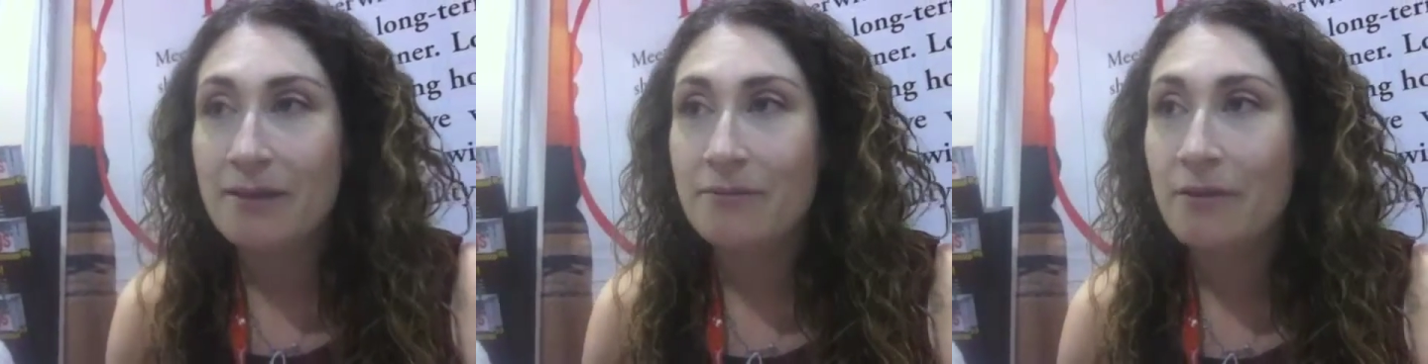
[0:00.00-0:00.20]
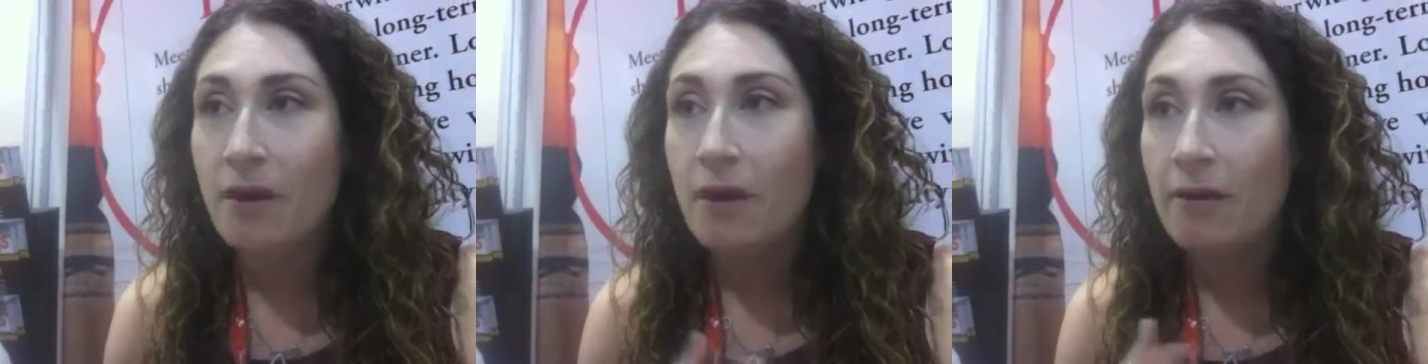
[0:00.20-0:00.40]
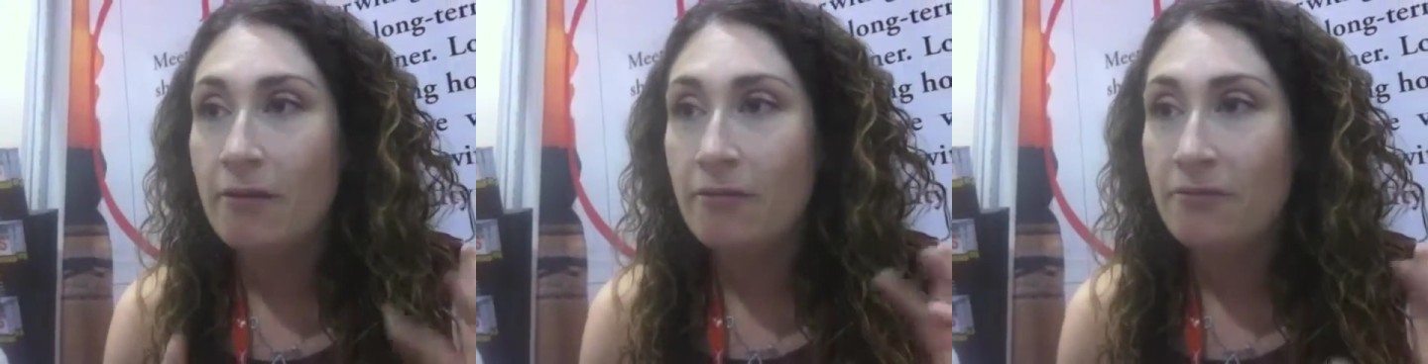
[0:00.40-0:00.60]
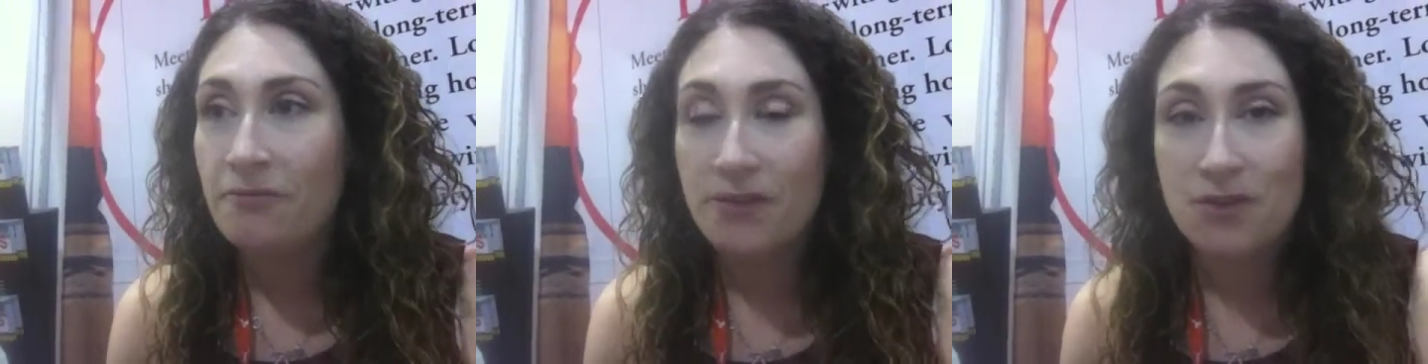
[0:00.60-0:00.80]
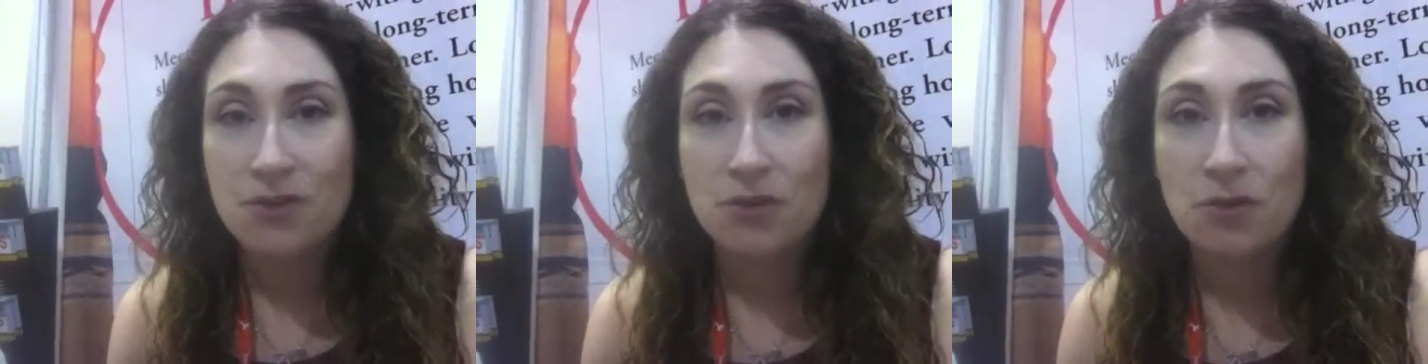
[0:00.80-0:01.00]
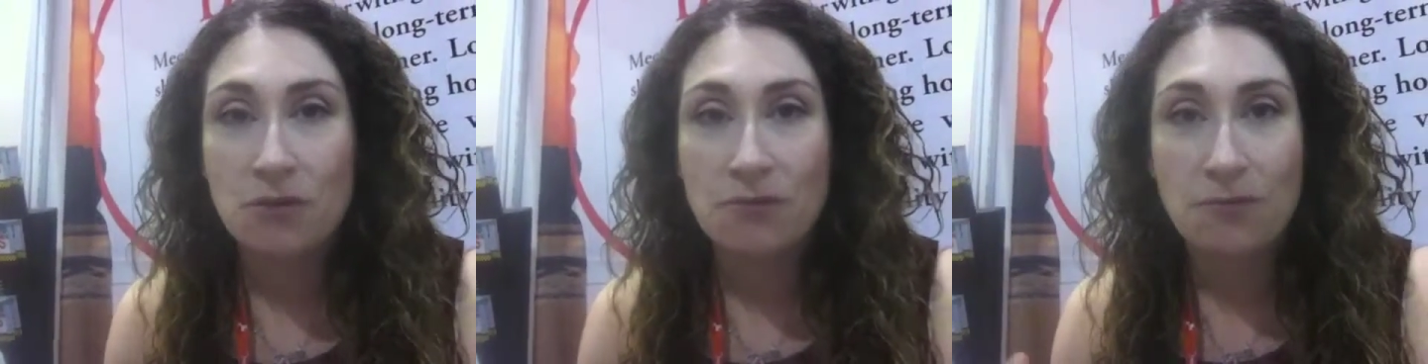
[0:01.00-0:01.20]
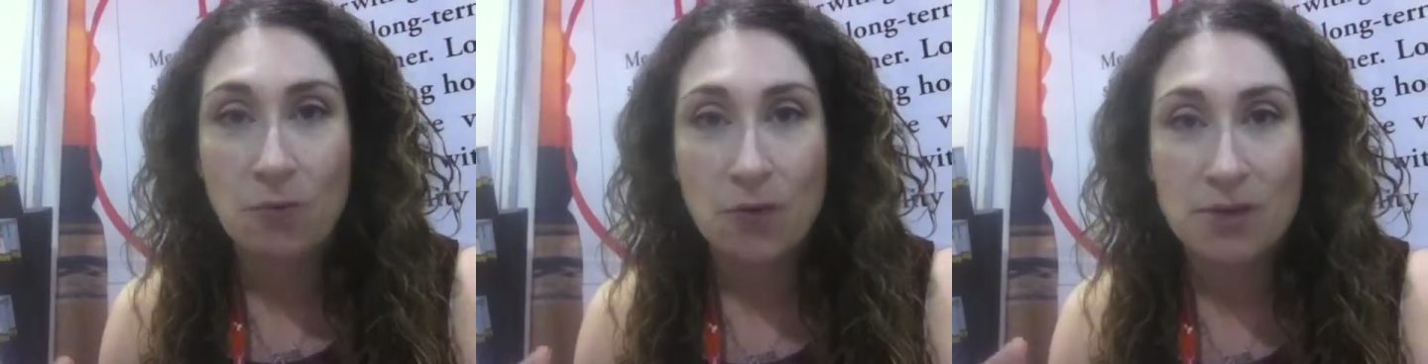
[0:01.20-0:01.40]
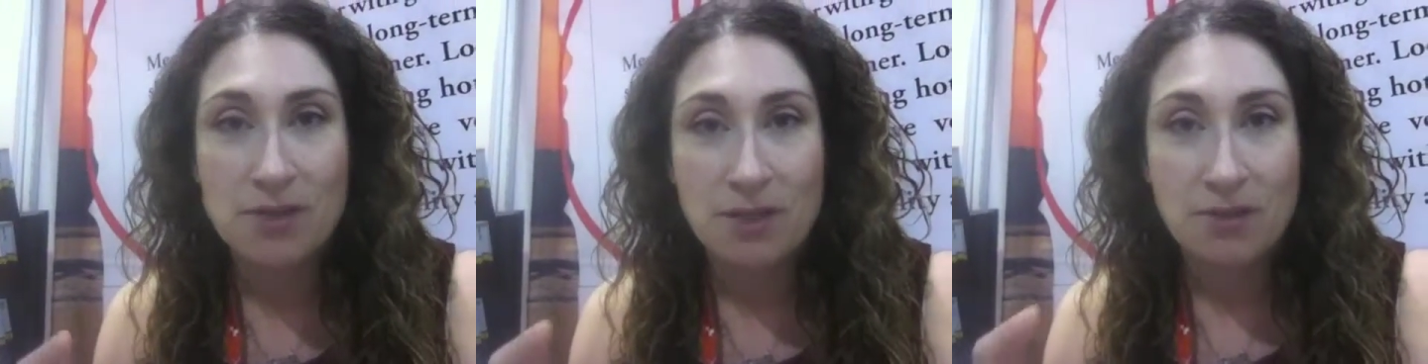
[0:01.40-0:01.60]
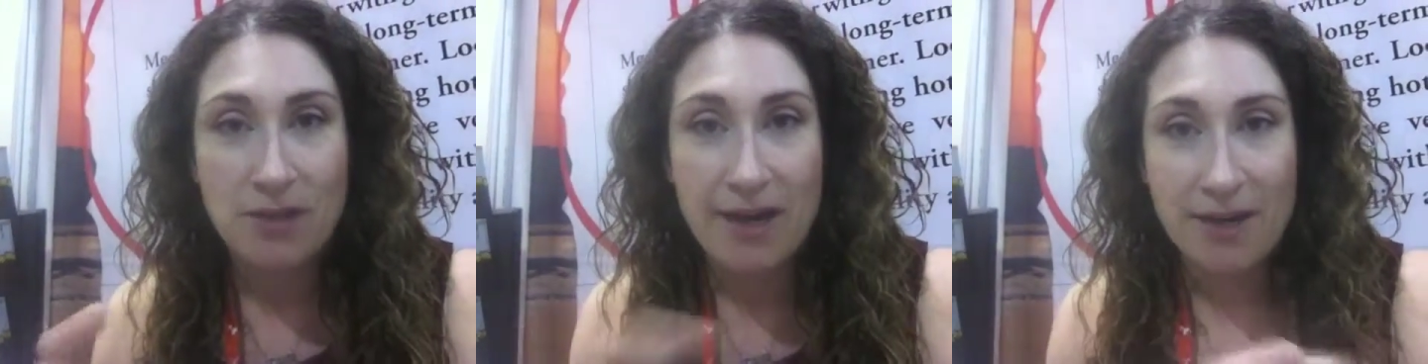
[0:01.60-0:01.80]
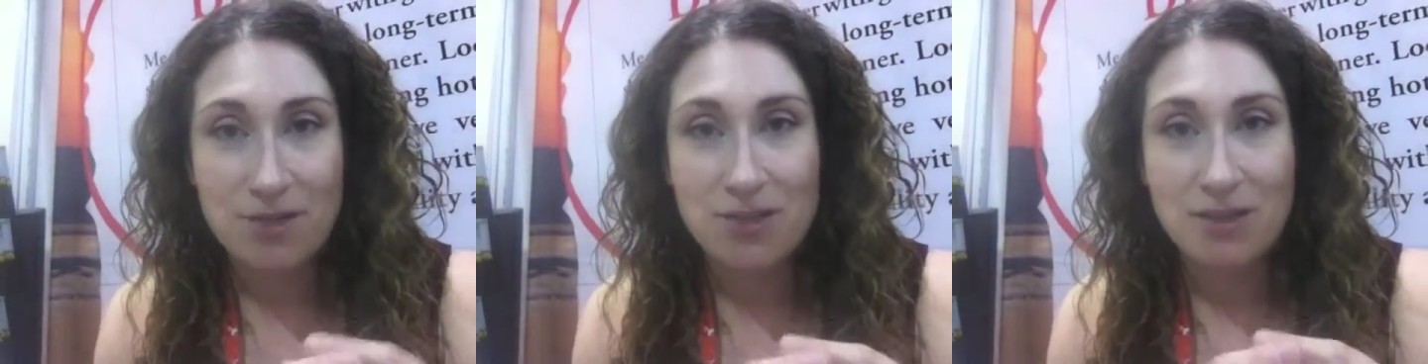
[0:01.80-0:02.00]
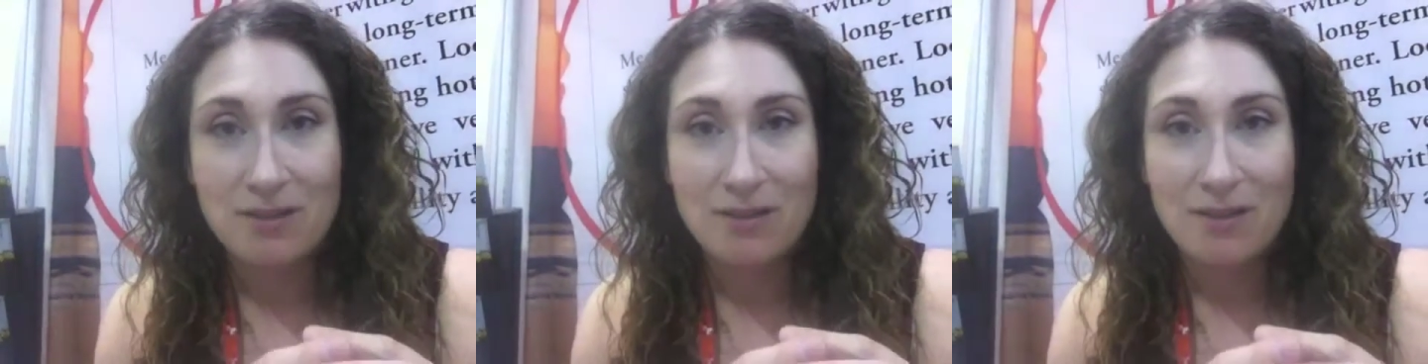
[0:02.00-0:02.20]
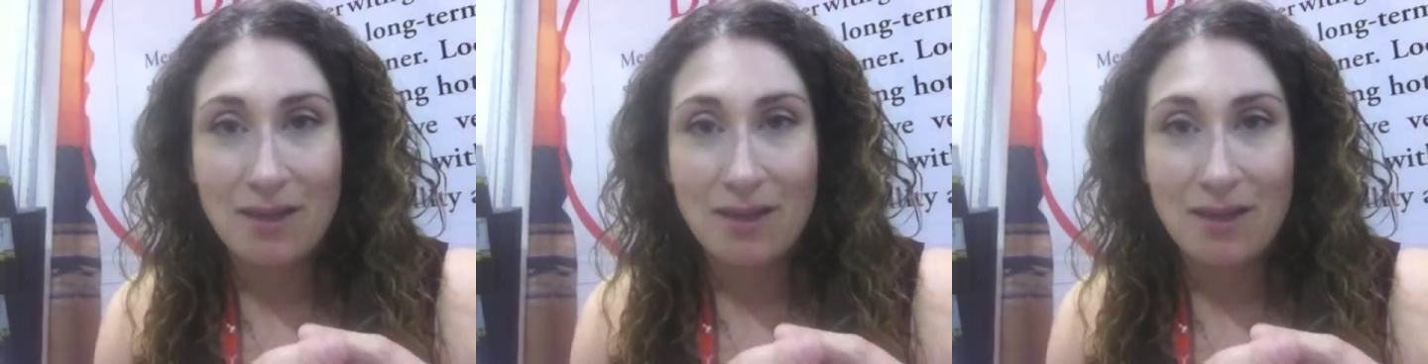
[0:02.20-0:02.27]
of artificial forced interaction.